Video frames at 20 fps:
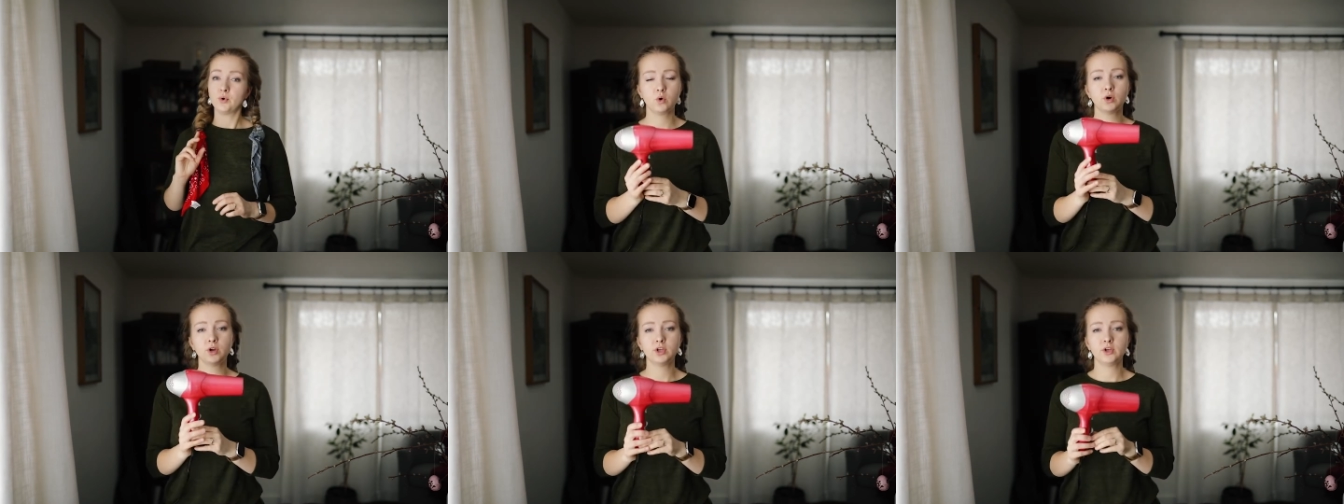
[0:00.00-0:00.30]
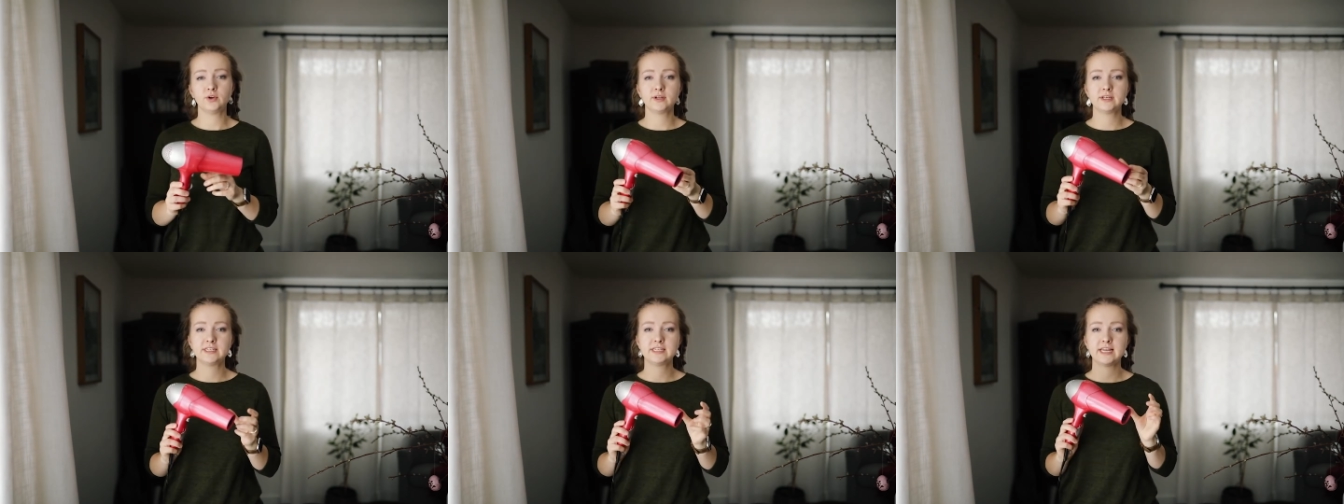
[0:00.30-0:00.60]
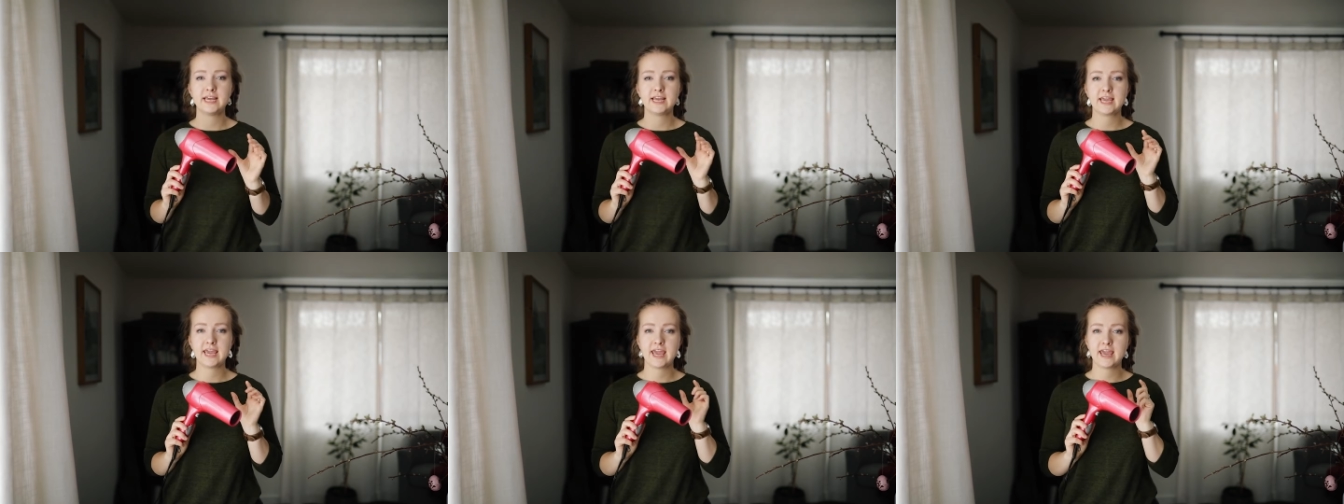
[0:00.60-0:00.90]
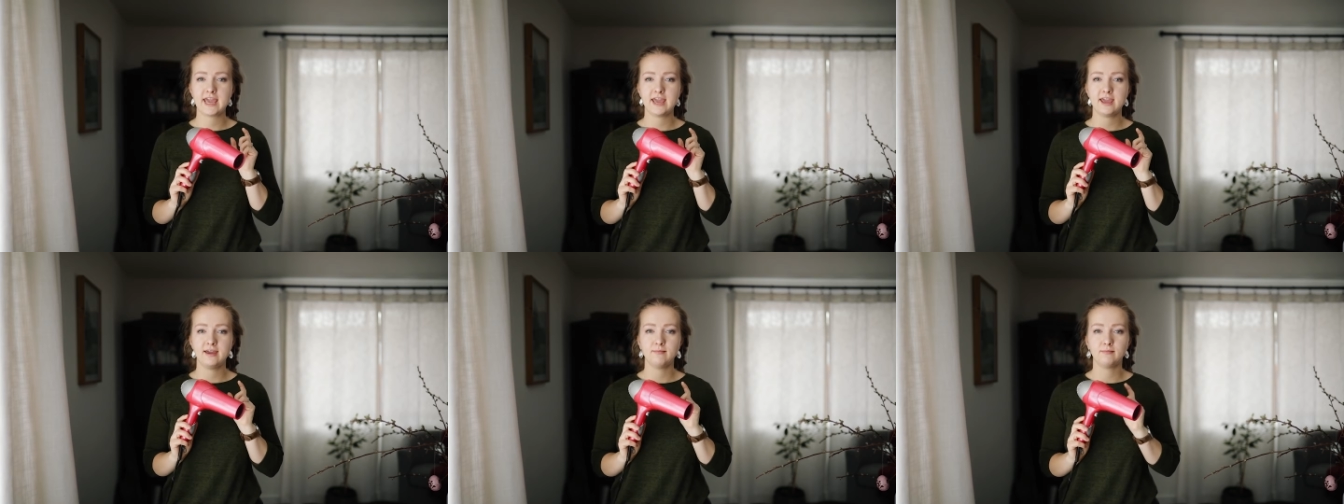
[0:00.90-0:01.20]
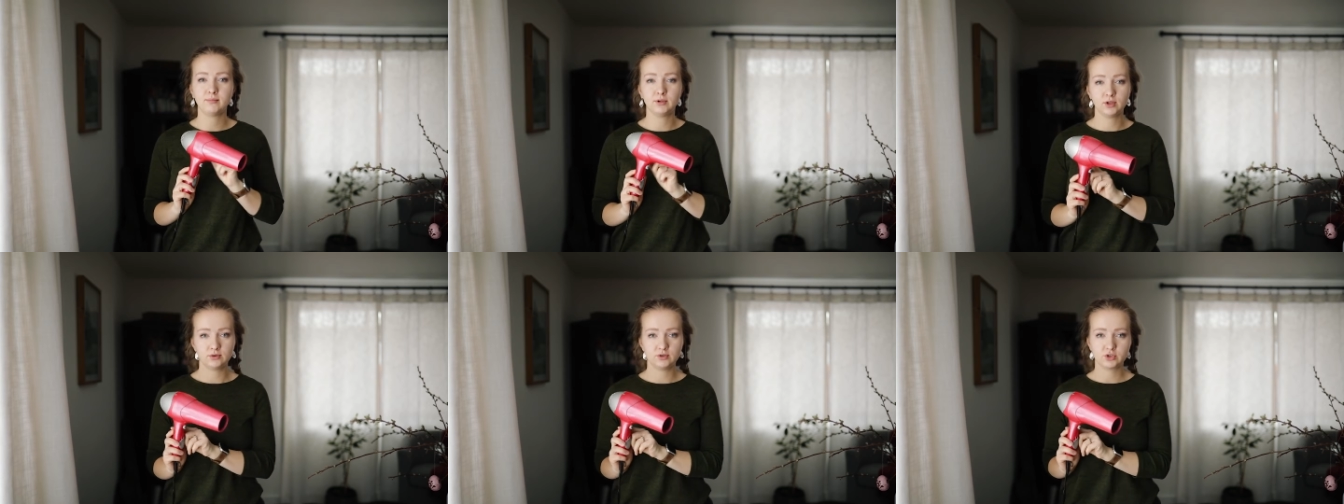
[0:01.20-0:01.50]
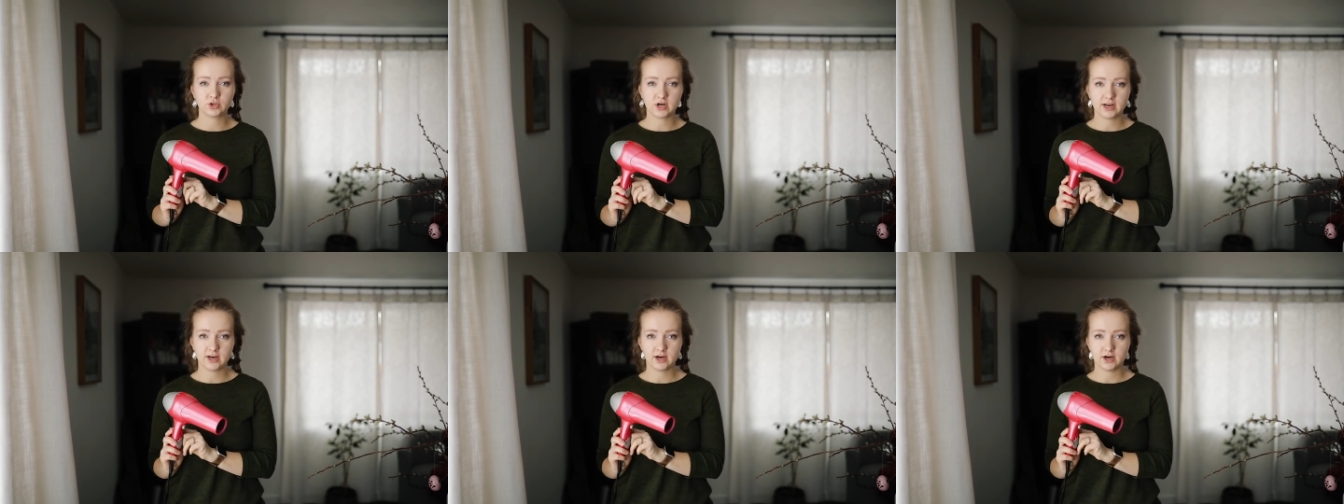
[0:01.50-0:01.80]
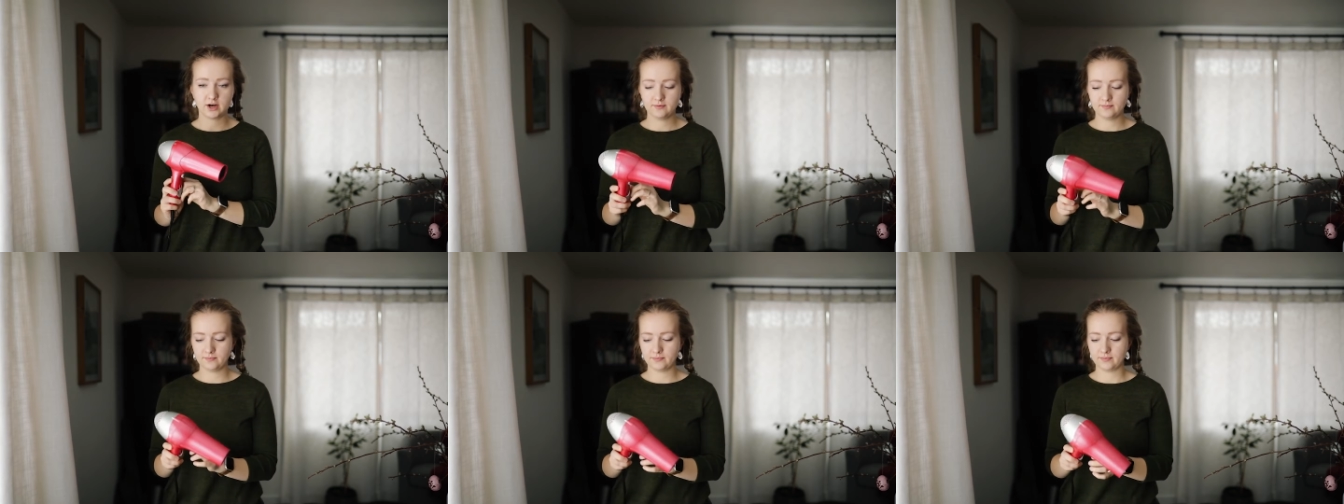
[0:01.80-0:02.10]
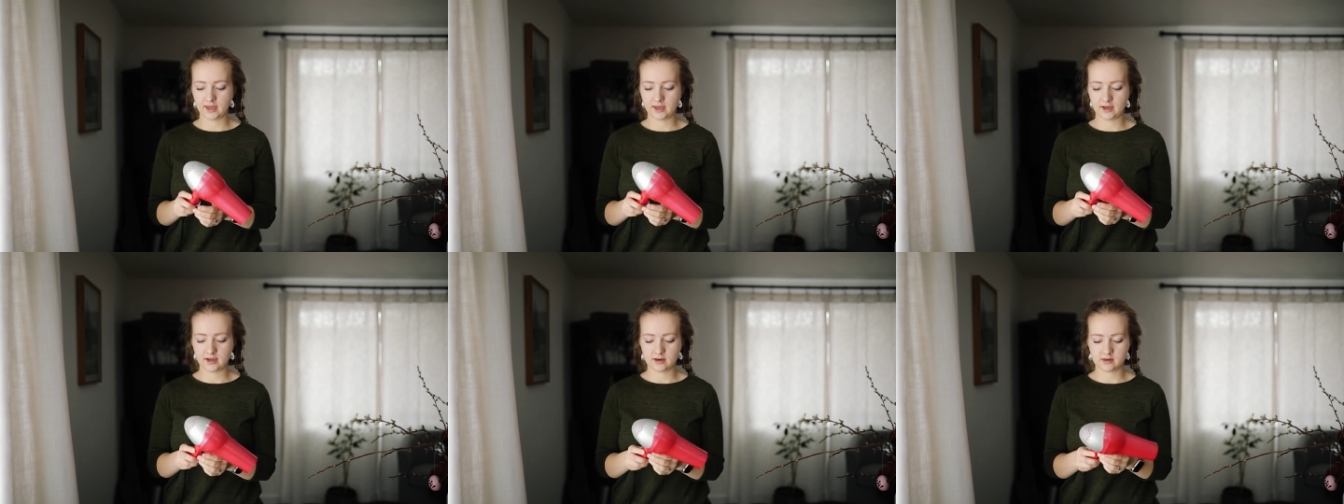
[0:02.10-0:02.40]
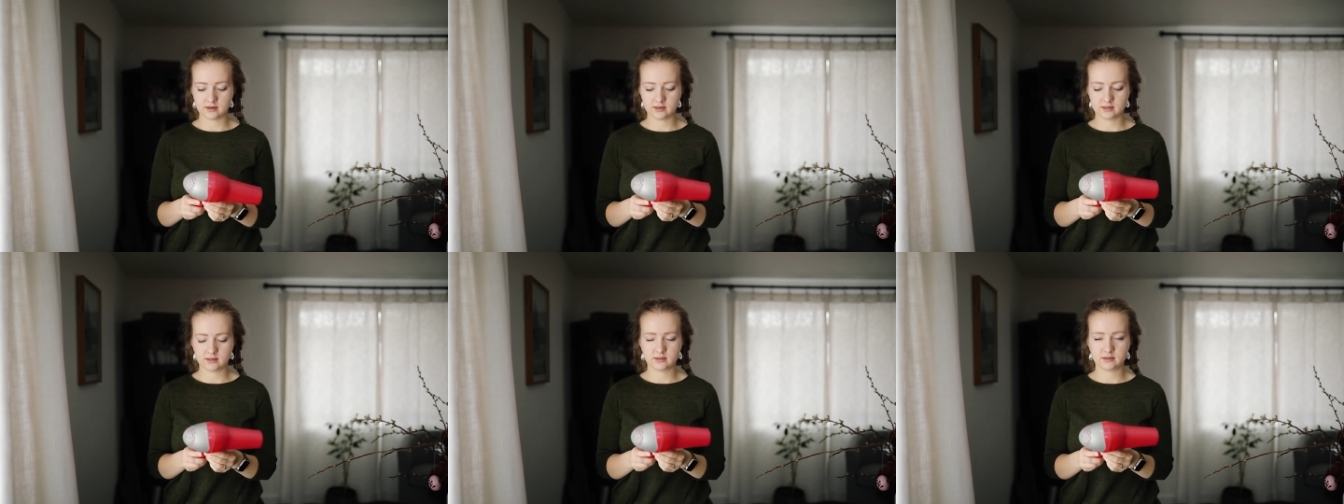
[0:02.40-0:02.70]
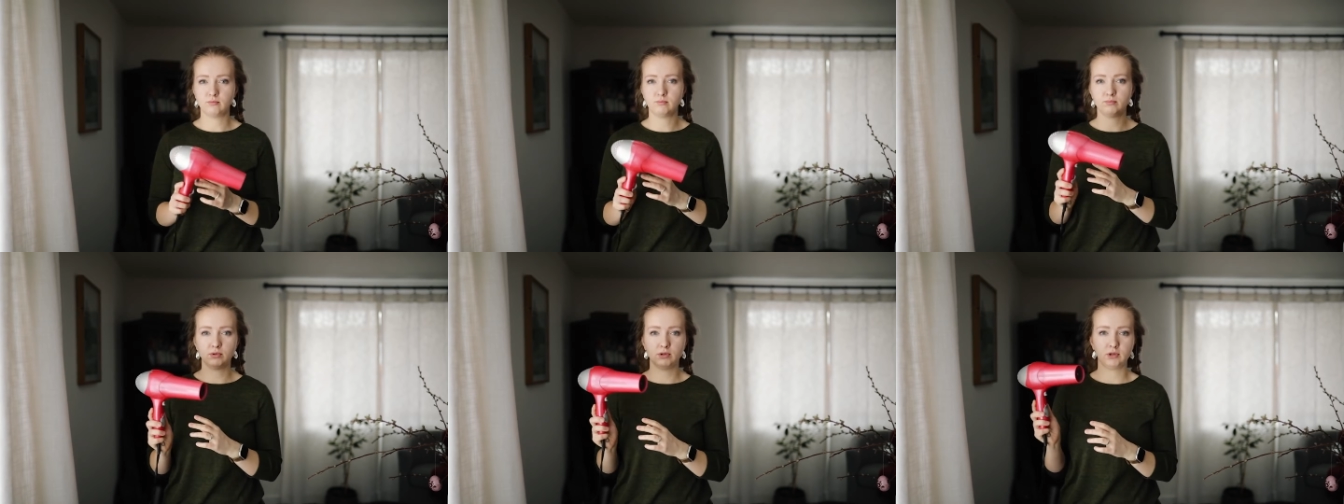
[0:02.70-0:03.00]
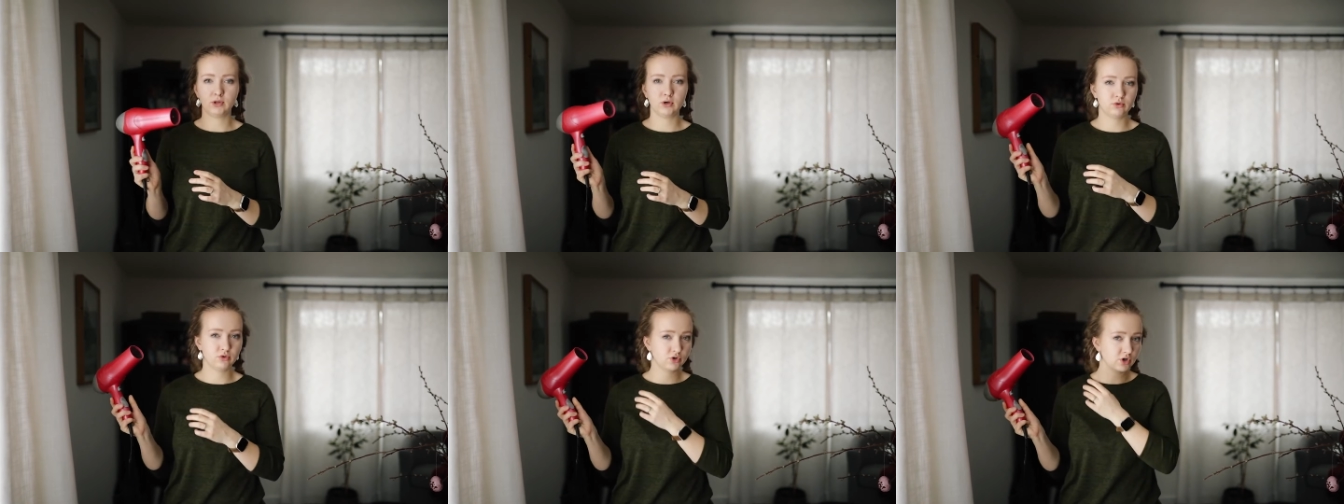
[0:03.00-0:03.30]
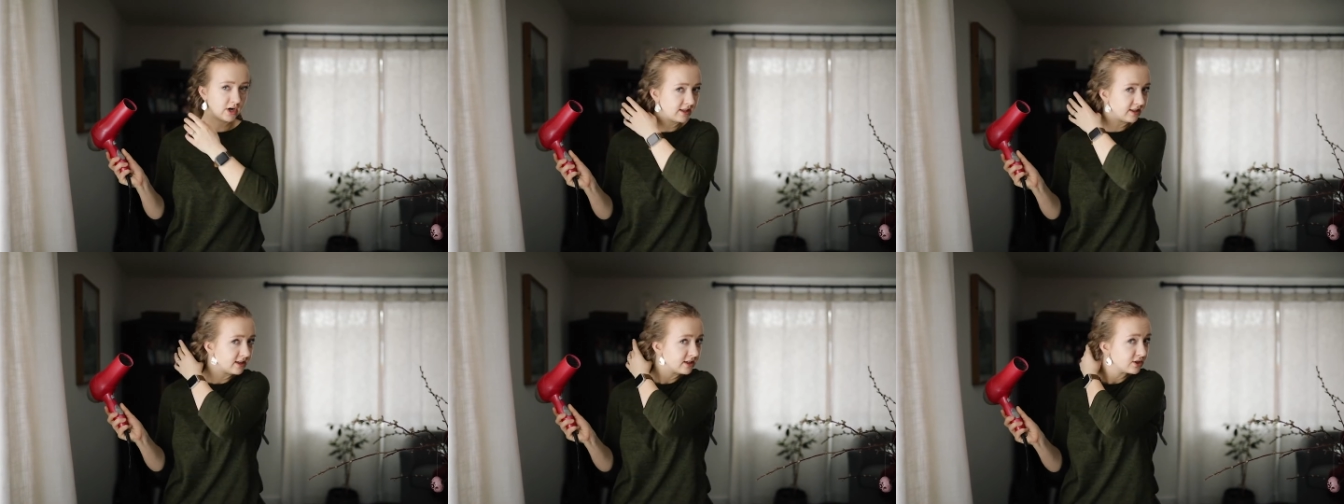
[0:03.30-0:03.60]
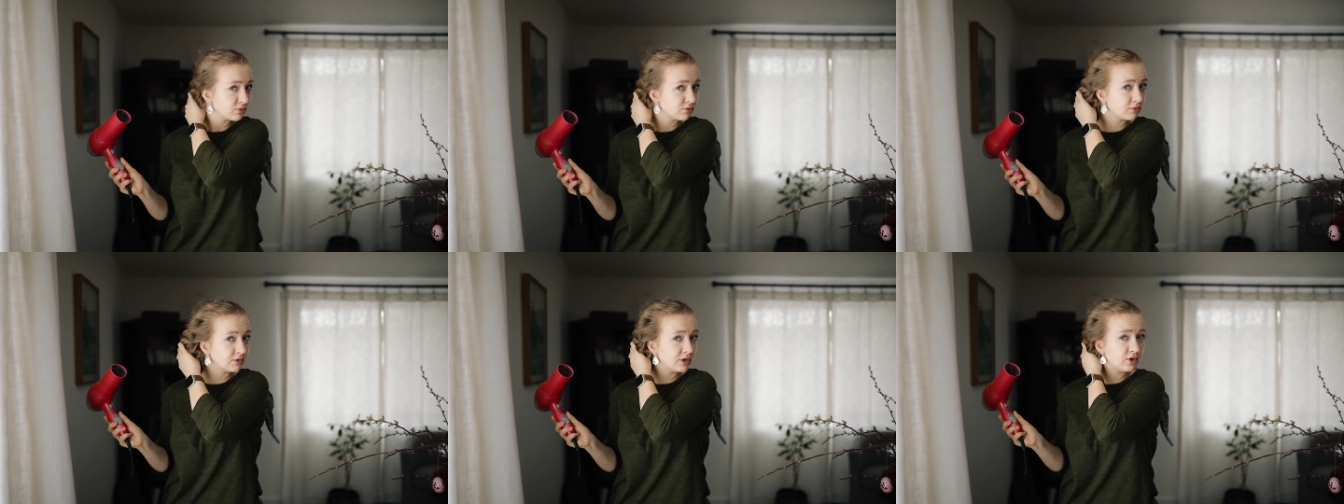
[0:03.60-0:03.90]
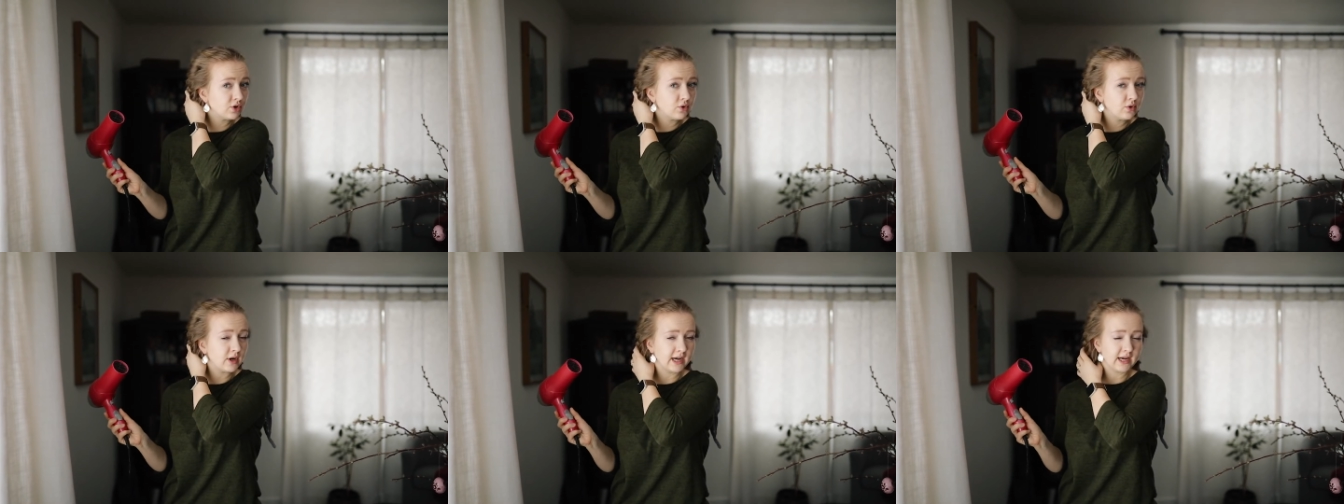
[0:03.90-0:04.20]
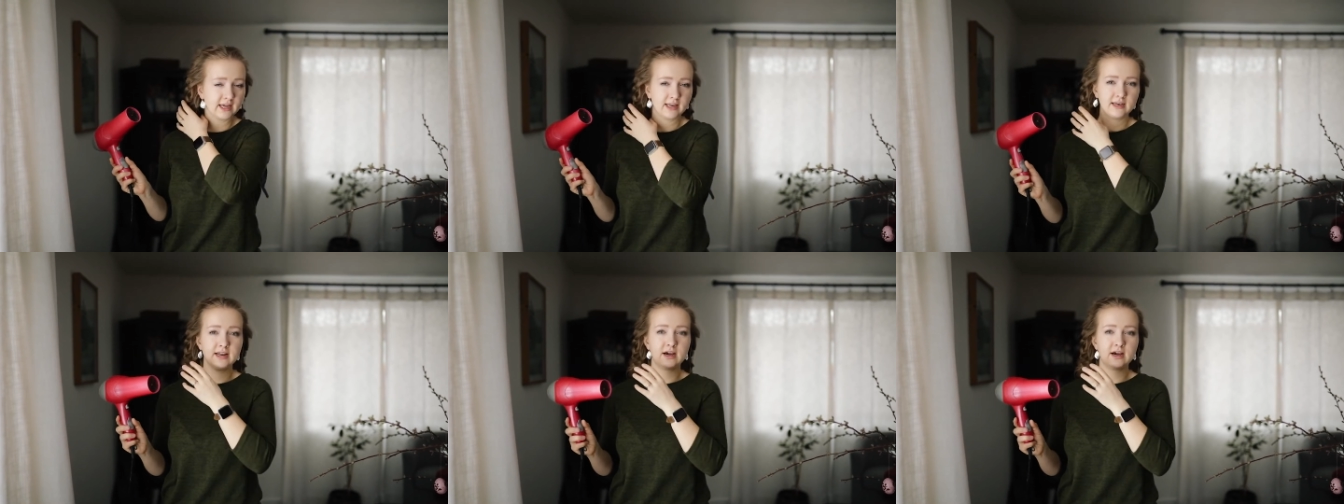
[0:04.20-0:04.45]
or you can take a blow dryer and blow dry this real quick.